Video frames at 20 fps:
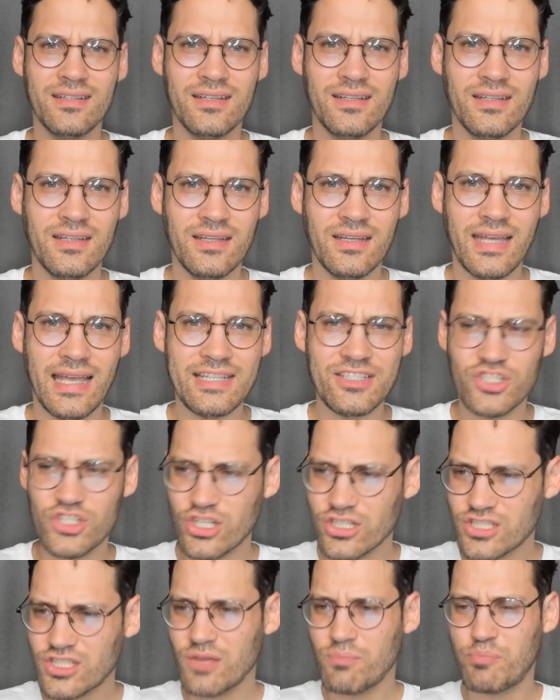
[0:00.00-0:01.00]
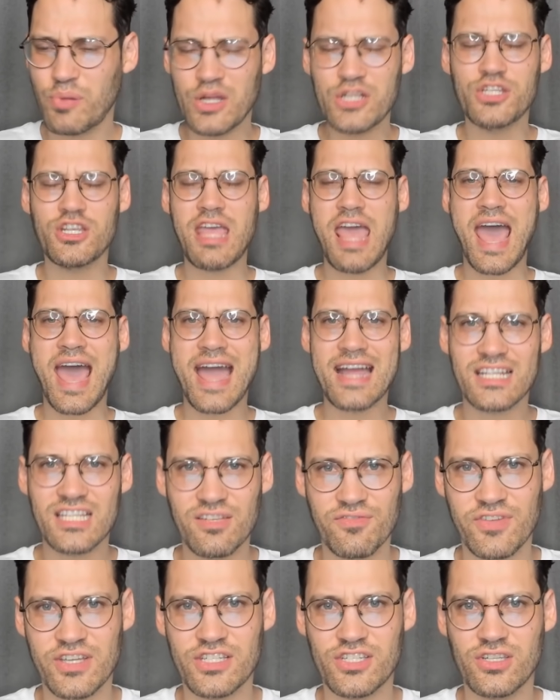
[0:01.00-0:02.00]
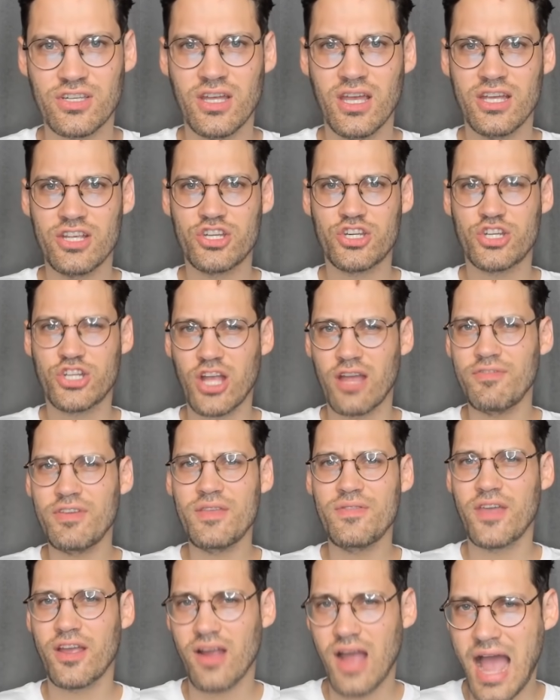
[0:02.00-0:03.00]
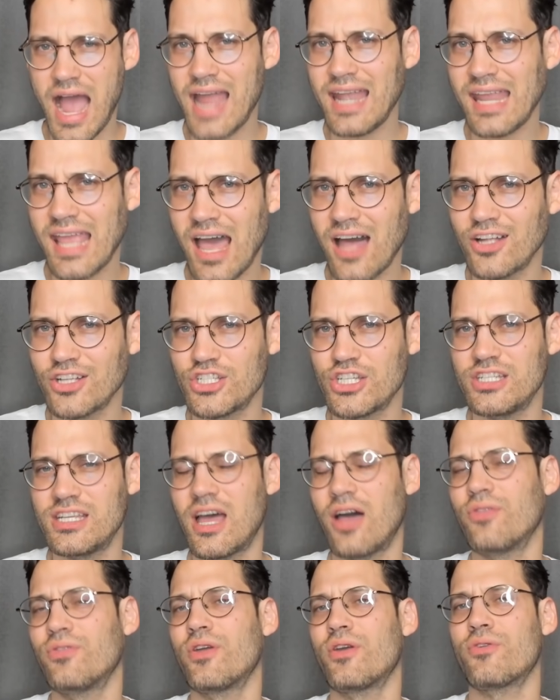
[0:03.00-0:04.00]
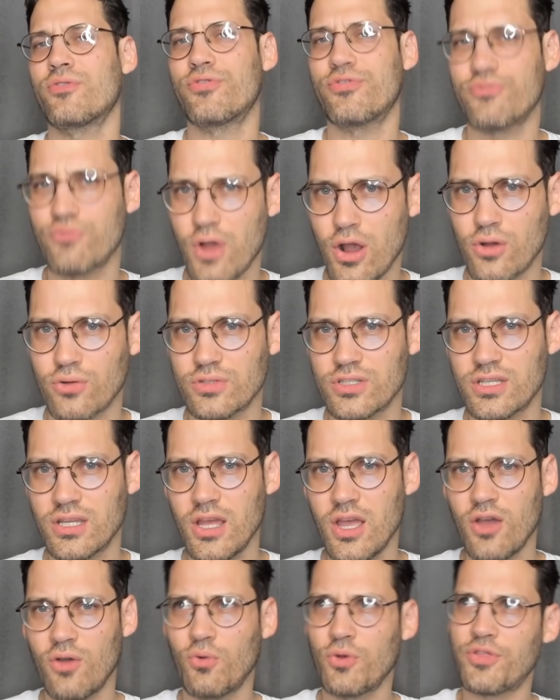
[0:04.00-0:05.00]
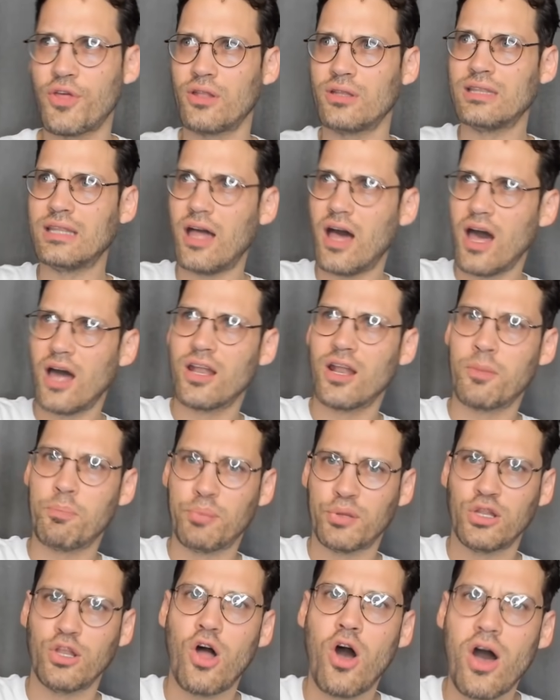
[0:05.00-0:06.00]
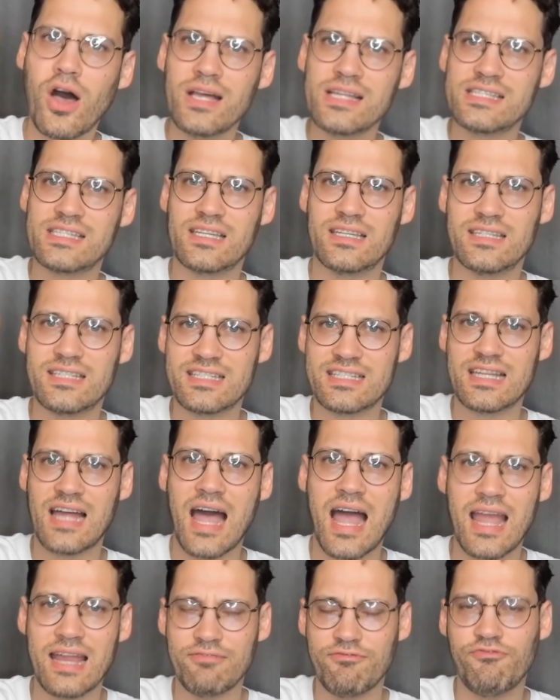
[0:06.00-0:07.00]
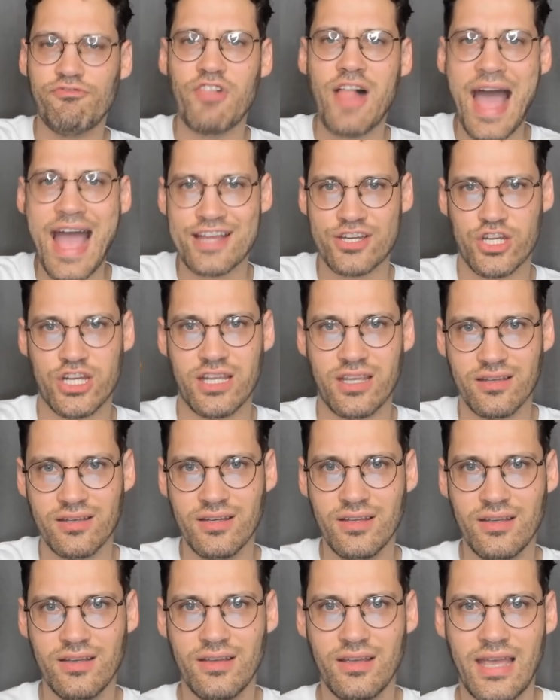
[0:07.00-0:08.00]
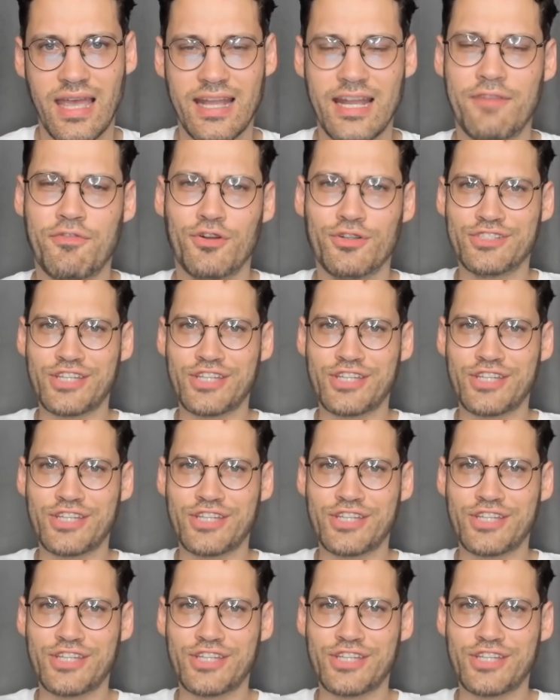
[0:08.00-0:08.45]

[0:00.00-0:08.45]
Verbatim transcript: It's just a bunch of activists shoving their ideology down their throat with a, an applause sign flashing and everyone's like,